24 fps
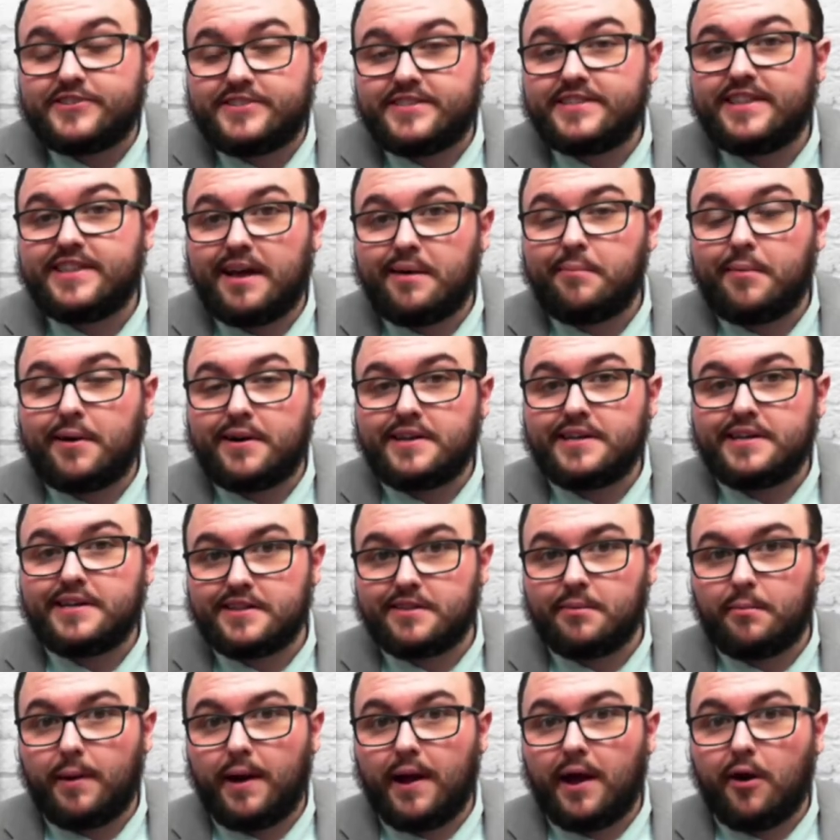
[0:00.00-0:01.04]
matters to
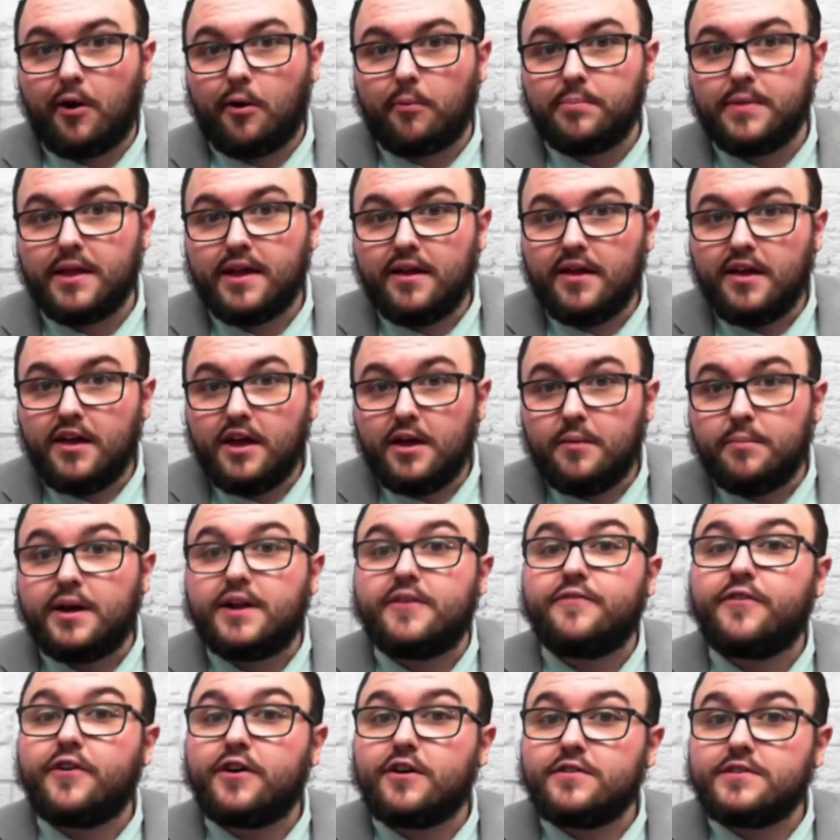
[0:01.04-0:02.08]
you matters
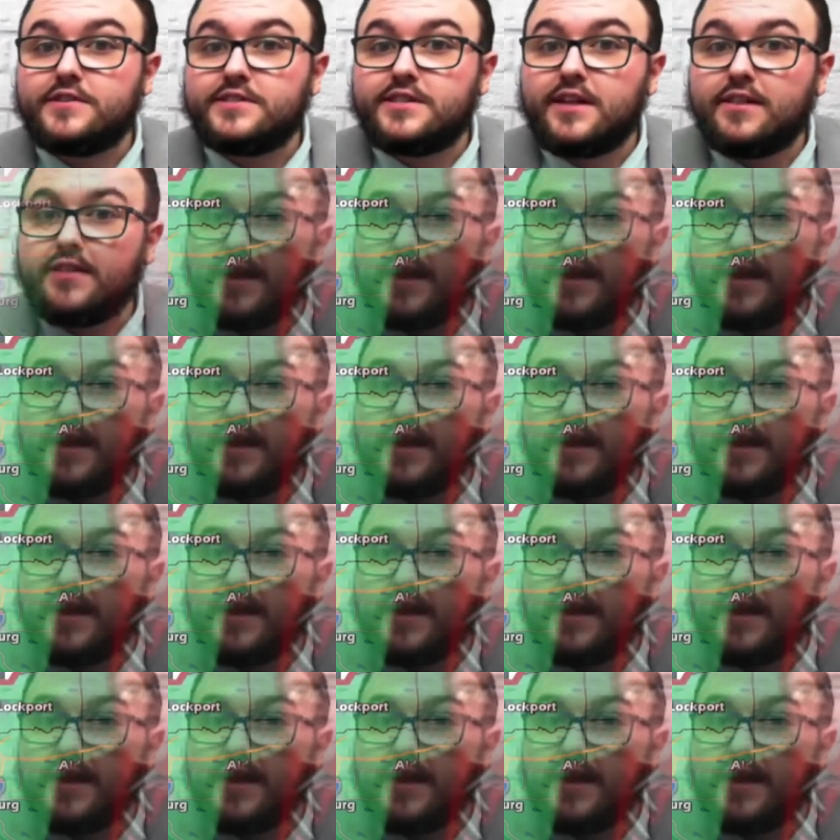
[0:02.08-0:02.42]
to us.